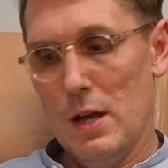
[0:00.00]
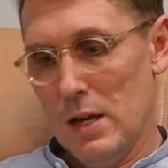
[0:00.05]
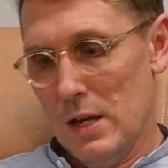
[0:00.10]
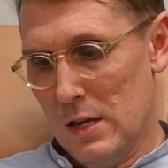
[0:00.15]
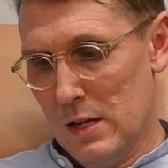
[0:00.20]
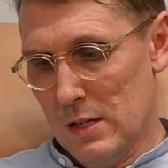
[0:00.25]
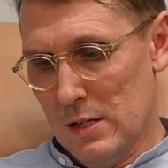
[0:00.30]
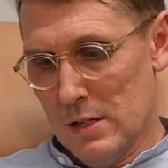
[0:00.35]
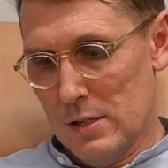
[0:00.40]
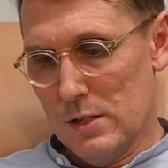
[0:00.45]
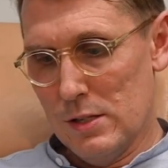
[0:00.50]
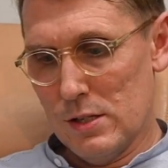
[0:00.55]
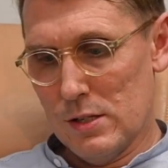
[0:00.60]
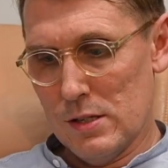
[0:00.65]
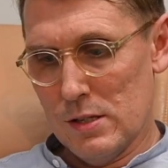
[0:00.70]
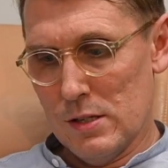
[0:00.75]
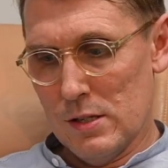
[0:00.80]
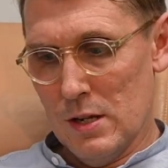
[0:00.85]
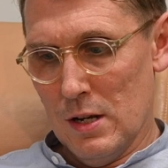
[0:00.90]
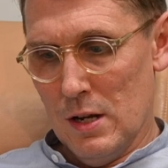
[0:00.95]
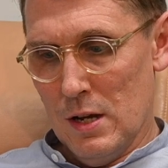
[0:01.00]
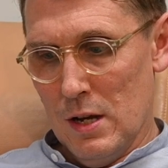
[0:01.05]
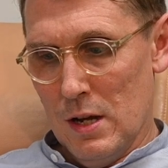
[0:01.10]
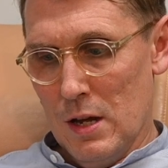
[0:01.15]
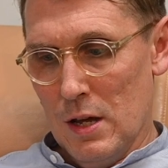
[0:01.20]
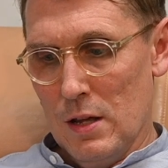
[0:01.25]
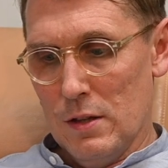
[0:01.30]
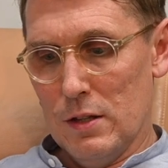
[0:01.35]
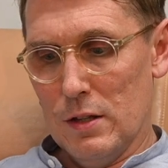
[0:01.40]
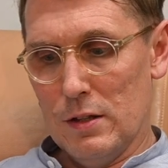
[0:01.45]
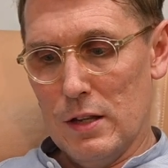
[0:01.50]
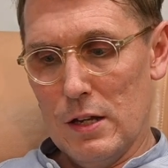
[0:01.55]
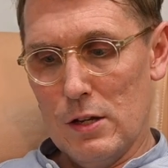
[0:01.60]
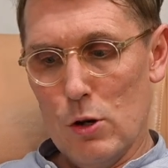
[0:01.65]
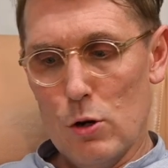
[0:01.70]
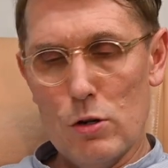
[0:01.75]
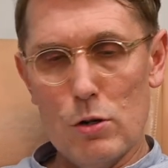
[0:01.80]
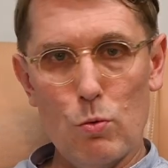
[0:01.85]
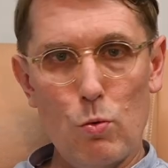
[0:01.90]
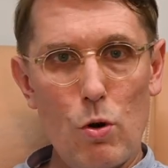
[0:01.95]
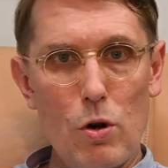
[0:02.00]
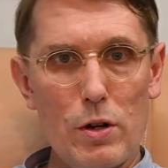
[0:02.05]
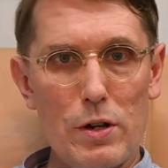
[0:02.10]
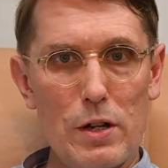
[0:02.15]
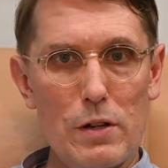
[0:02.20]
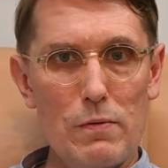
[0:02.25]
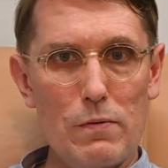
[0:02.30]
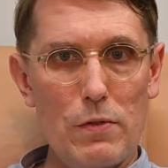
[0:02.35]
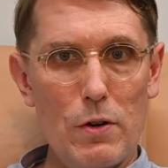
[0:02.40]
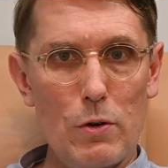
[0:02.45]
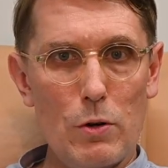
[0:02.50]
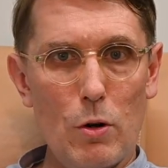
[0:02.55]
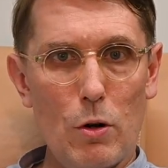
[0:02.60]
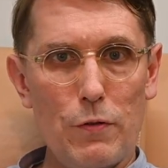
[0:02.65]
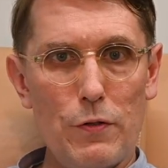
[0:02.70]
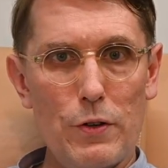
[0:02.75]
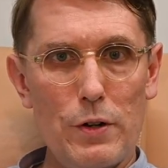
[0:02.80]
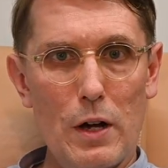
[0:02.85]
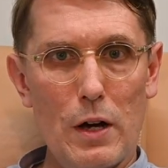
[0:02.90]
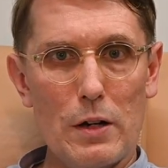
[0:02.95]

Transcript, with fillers: is that they go to work in very often